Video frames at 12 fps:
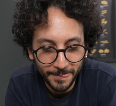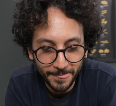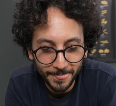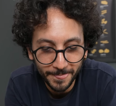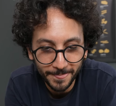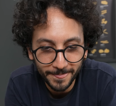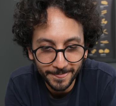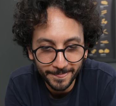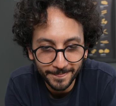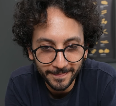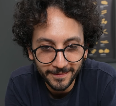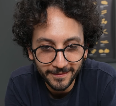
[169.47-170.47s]

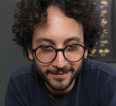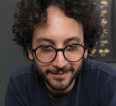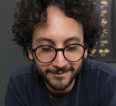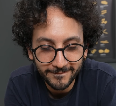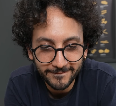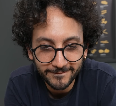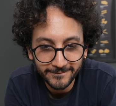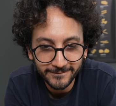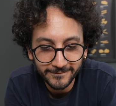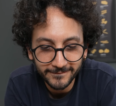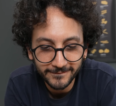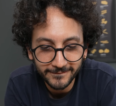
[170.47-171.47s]

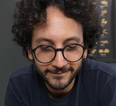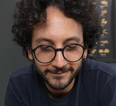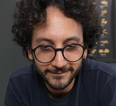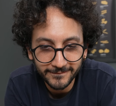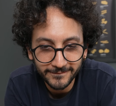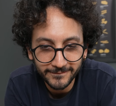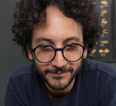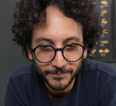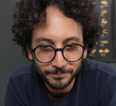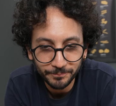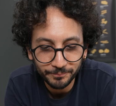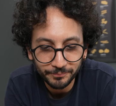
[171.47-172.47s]

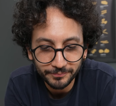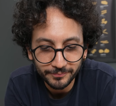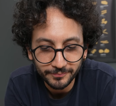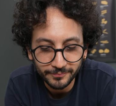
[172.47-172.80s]
Nothing is said.